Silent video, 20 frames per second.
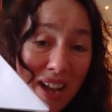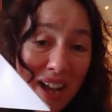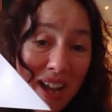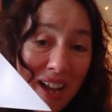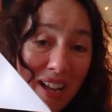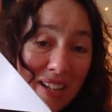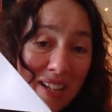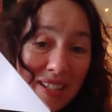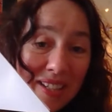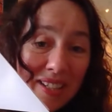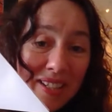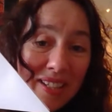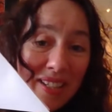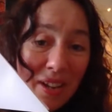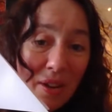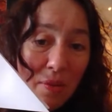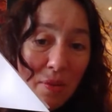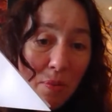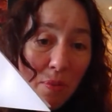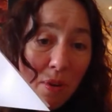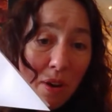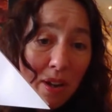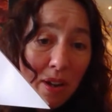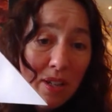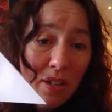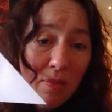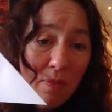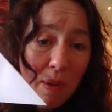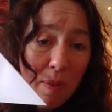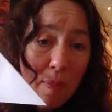And so I
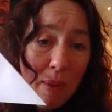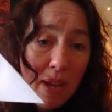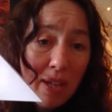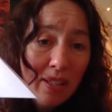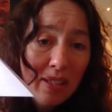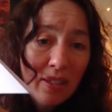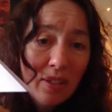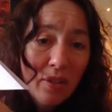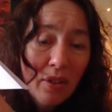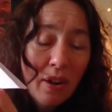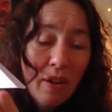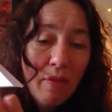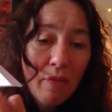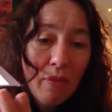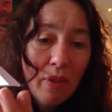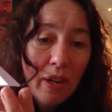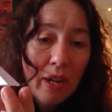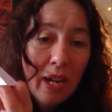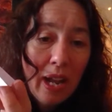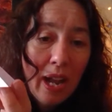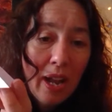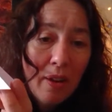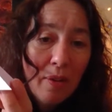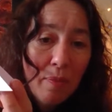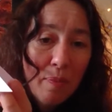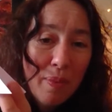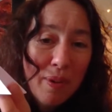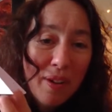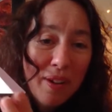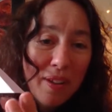do my best to try and find
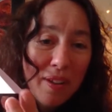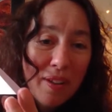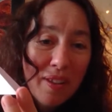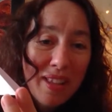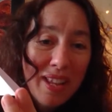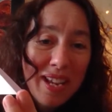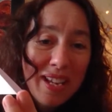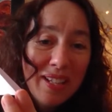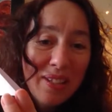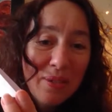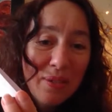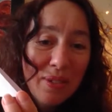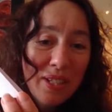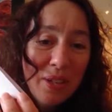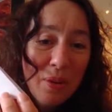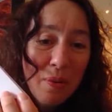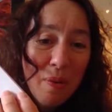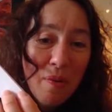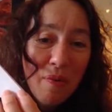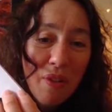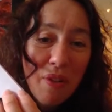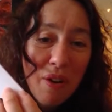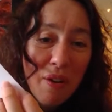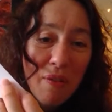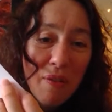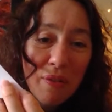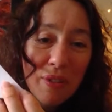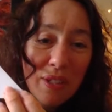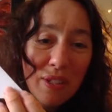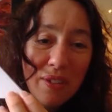out, but things also
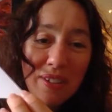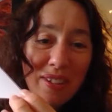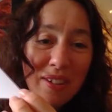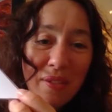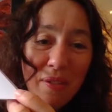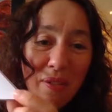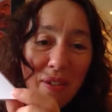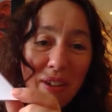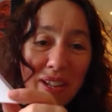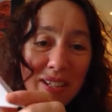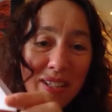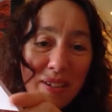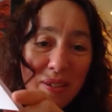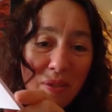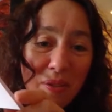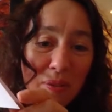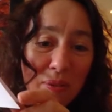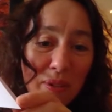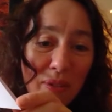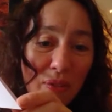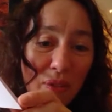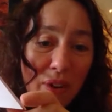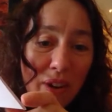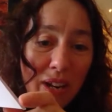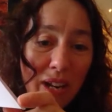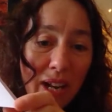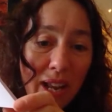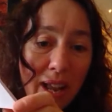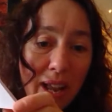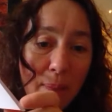evolve, so it's not it's not always very
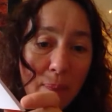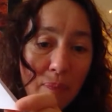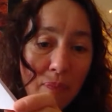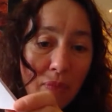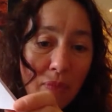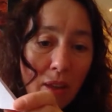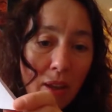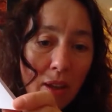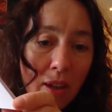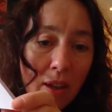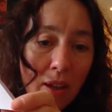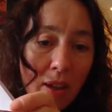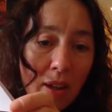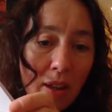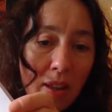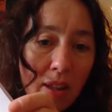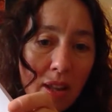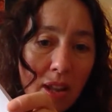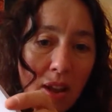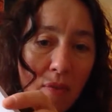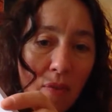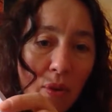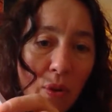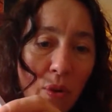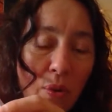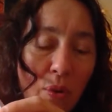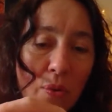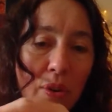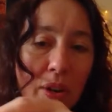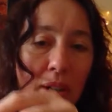clear. The other
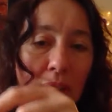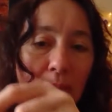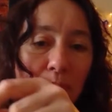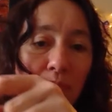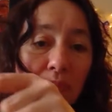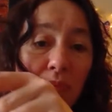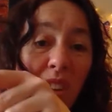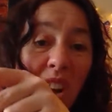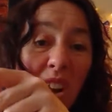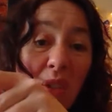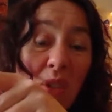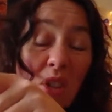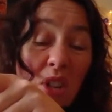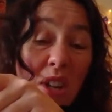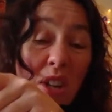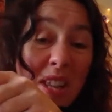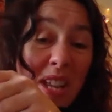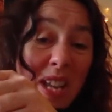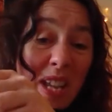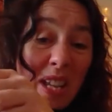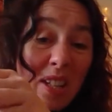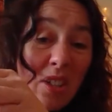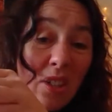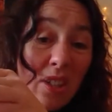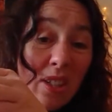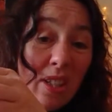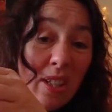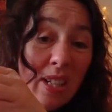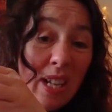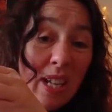corner, which I think is
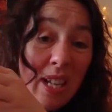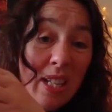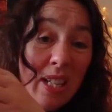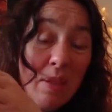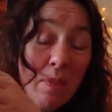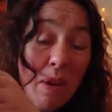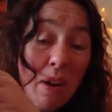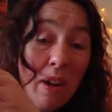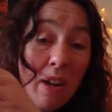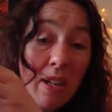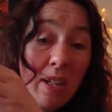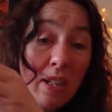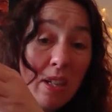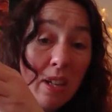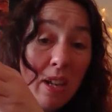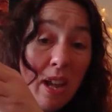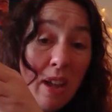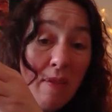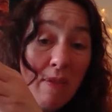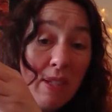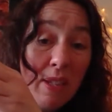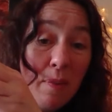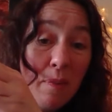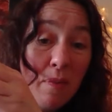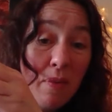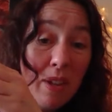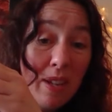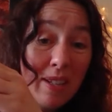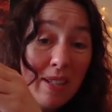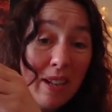just a testimony to if
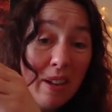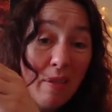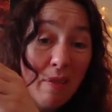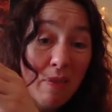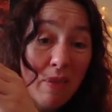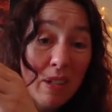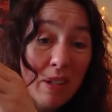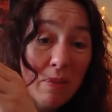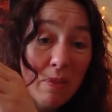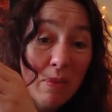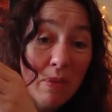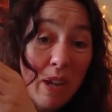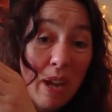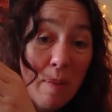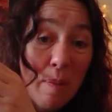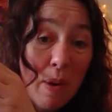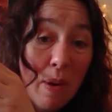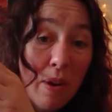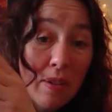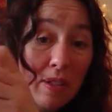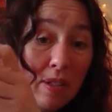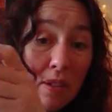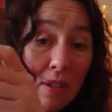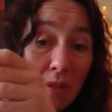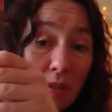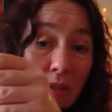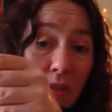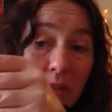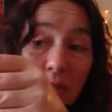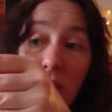something's loved, it will get passed
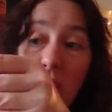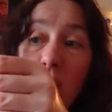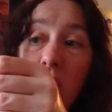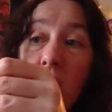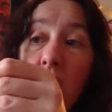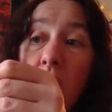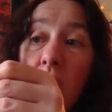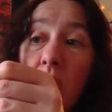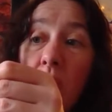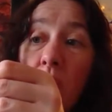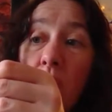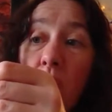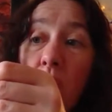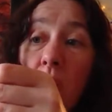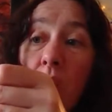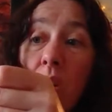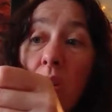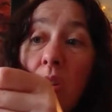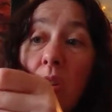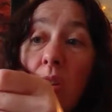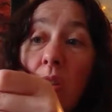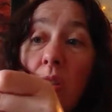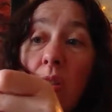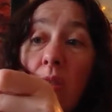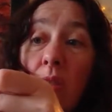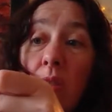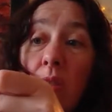on, which